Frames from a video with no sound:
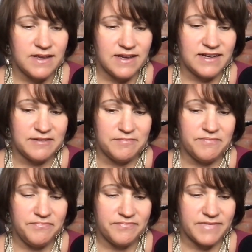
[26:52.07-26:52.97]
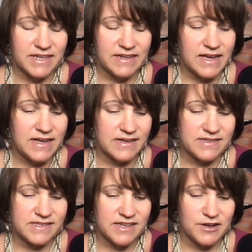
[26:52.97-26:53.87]
And yeah,
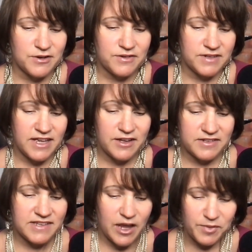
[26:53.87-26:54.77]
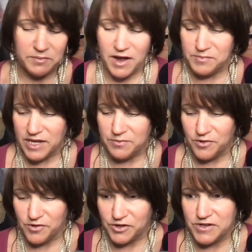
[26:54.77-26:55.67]
so helping my
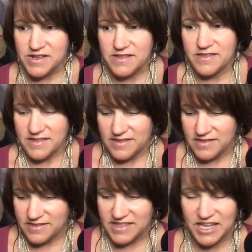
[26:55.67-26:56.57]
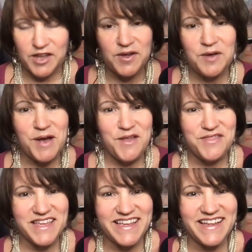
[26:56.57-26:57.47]
people learn to think about
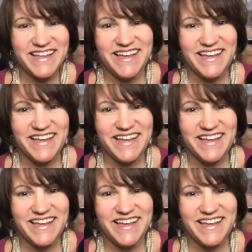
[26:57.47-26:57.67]
thinking.